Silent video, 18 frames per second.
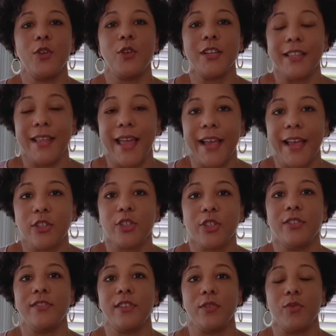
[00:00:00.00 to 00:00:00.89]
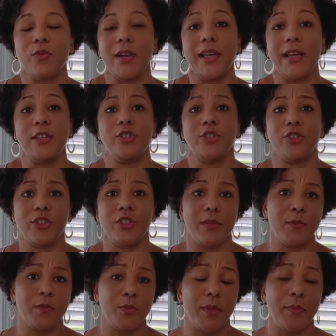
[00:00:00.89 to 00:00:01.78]
connections and
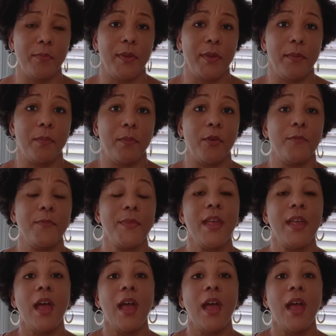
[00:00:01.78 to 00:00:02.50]
relationships with people.